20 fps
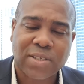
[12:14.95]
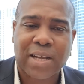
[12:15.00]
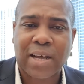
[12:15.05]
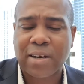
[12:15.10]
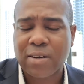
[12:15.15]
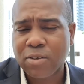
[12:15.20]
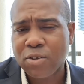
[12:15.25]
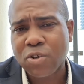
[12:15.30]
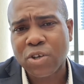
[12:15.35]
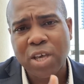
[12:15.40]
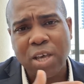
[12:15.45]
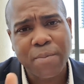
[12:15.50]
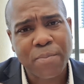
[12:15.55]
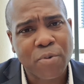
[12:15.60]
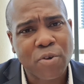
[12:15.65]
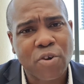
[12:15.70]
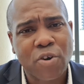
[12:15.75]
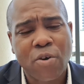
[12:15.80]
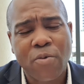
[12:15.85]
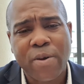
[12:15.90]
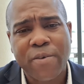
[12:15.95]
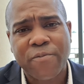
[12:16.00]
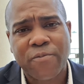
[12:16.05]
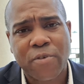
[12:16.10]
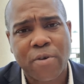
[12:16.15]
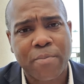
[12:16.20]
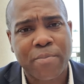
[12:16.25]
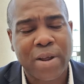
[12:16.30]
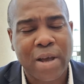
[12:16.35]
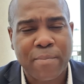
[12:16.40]
and you keep growing
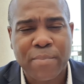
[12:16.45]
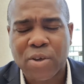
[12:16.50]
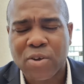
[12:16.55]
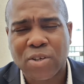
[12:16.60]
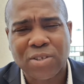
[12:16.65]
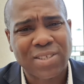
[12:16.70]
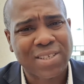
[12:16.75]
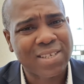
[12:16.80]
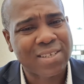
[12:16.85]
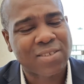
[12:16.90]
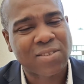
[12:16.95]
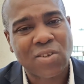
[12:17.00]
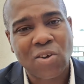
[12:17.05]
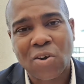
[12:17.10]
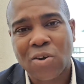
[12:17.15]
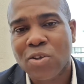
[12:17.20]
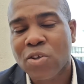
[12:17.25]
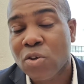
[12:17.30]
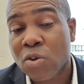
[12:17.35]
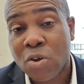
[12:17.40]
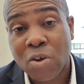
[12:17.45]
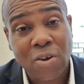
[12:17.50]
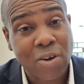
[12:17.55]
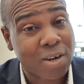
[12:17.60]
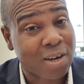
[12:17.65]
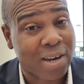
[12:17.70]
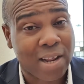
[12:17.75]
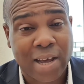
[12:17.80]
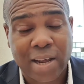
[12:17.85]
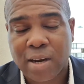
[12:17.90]
from there, because you're gonna
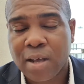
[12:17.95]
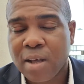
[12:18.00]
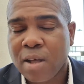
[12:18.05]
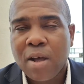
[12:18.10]
learn.